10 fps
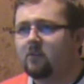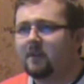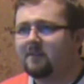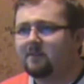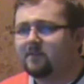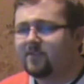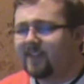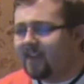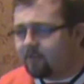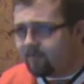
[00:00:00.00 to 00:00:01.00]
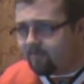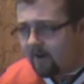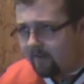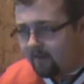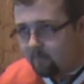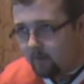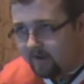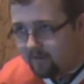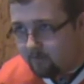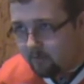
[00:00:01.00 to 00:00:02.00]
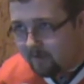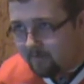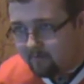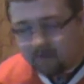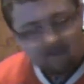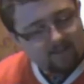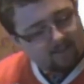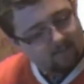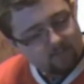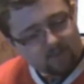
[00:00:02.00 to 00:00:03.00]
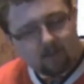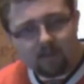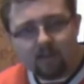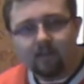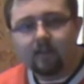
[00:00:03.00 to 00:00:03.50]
Wait, standard firing? What? Wait a minute, what? What's going...